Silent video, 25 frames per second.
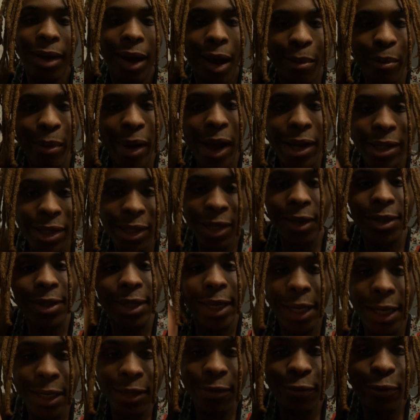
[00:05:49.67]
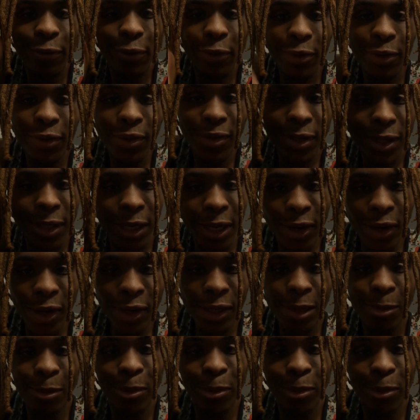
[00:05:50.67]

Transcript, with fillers: I'm actually gonna take this for real serious.